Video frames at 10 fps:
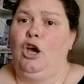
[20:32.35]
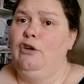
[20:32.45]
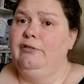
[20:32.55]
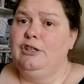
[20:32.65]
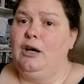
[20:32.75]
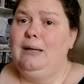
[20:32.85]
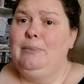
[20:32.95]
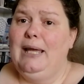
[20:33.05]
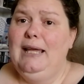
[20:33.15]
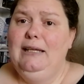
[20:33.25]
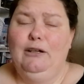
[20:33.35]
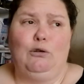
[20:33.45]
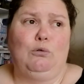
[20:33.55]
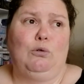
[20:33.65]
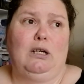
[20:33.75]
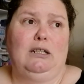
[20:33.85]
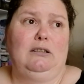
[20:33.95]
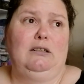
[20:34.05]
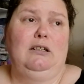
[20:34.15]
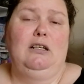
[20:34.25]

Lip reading: overnight bag, or